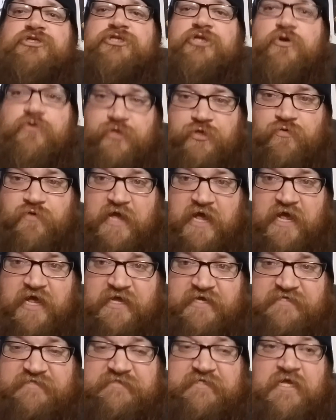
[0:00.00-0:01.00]
you
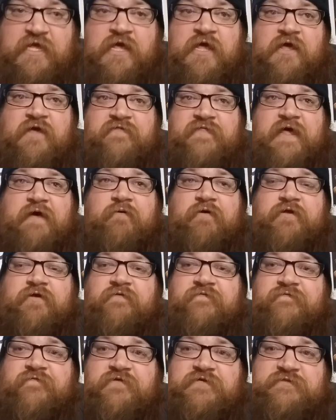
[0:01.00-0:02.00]
guys. That way you
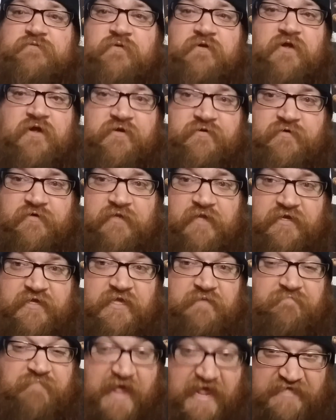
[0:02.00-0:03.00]
first 100 lucky
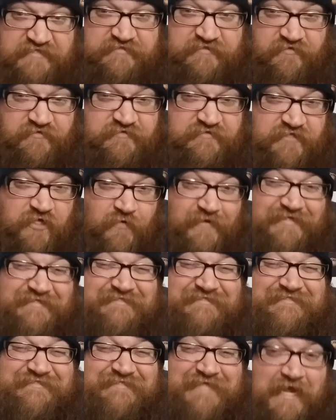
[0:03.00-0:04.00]
bastards know
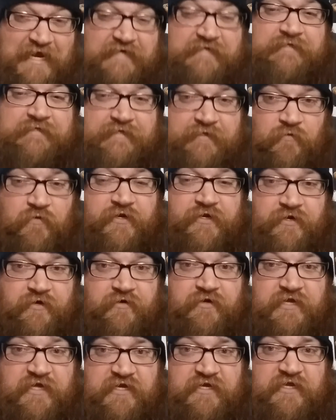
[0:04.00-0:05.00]
exactly what you're
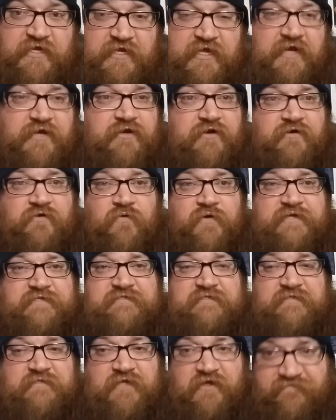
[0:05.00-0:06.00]
getting, and you're going to
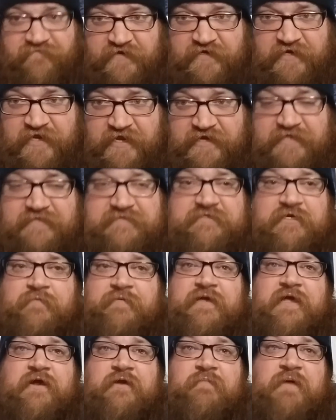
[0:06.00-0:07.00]
love it, and it's
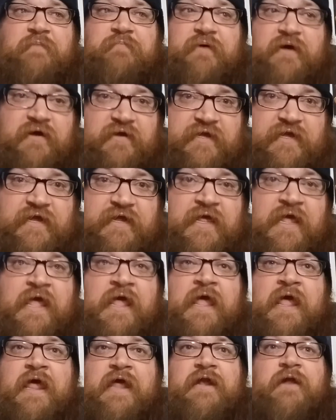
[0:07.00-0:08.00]
coming out of my pocket,
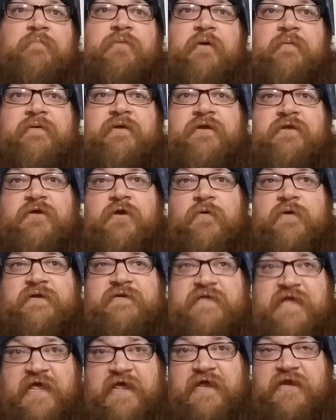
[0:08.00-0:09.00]
and I'm probably going to go in
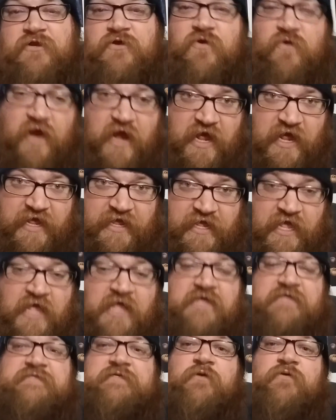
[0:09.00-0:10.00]
debt and cry.
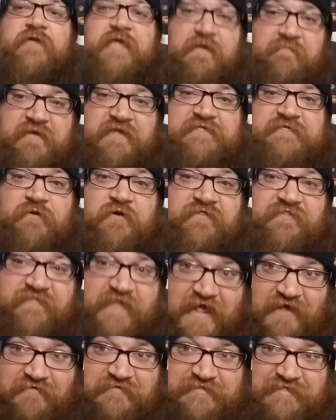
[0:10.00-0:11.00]
So get me to
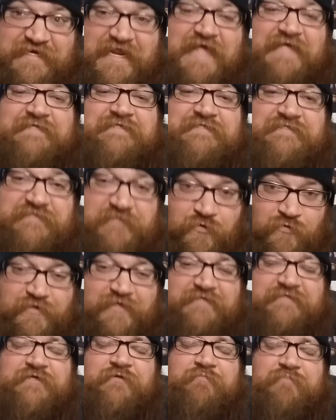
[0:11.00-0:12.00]
1,000 as soon
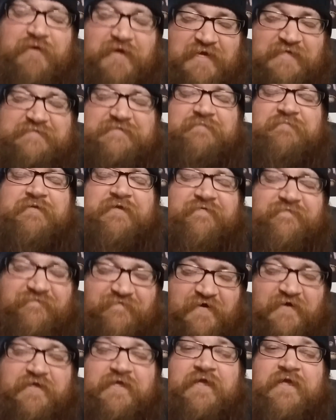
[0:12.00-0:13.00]
as you possibly fucking